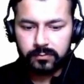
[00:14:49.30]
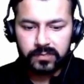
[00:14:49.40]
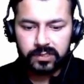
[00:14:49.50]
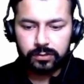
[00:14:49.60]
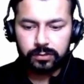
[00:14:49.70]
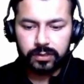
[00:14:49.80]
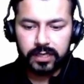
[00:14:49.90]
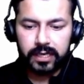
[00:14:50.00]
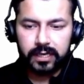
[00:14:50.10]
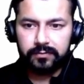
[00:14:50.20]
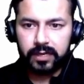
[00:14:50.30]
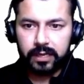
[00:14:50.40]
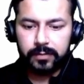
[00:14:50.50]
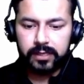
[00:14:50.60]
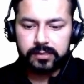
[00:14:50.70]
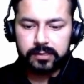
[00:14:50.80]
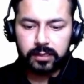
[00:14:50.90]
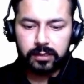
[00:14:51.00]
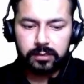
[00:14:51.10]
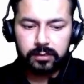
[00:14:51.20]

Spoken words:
So data frame is a